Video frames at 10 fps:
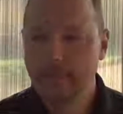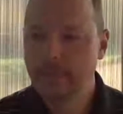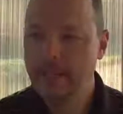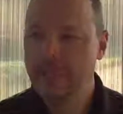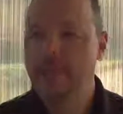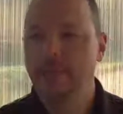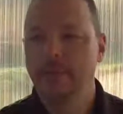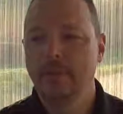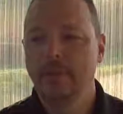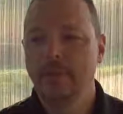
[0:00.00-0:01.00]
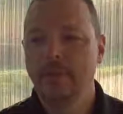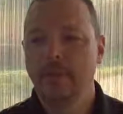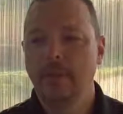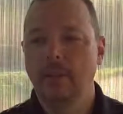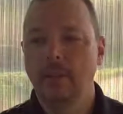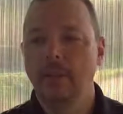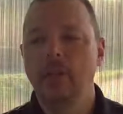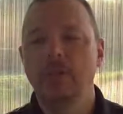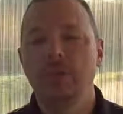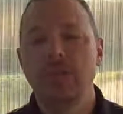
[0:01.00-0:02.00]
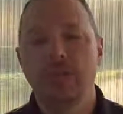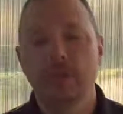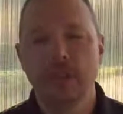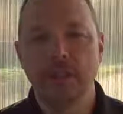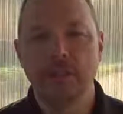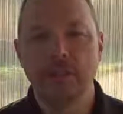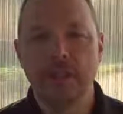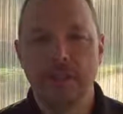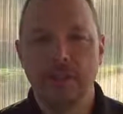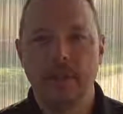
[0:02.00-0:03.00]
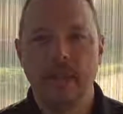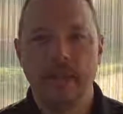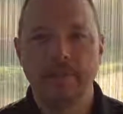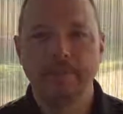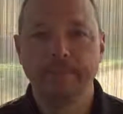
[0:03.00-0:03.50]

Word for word: makes a huge difference in the rest of the day.